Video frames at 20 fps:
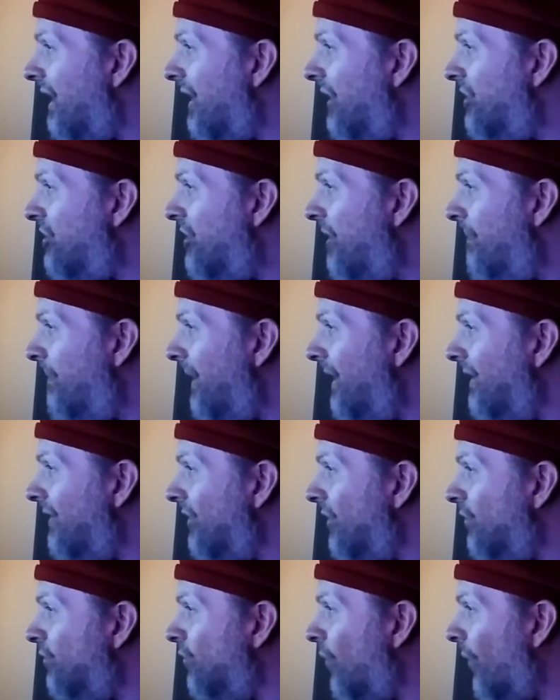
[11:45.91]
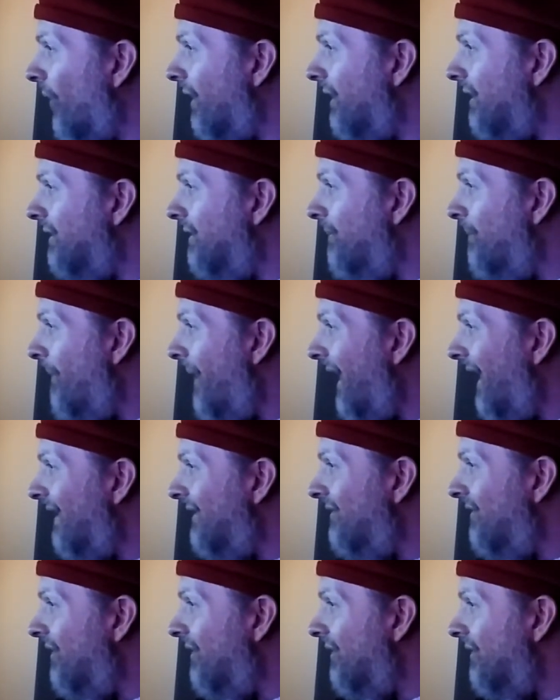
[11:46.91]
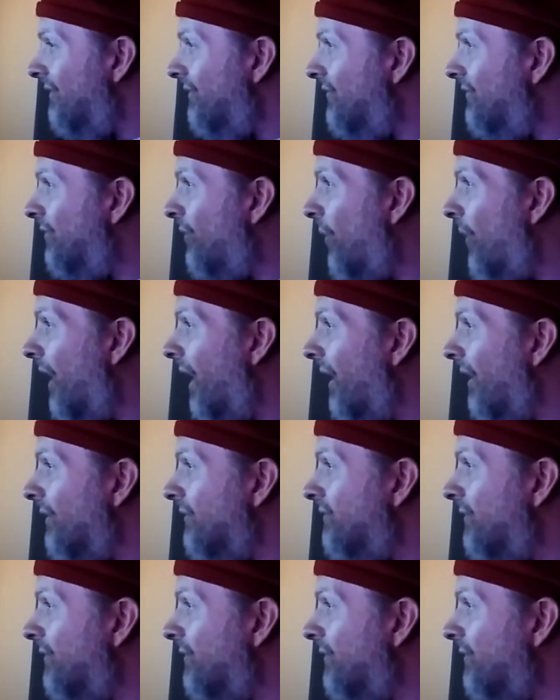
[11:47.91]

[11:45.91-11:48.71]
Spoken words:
Chipping Norton Mandy's choir.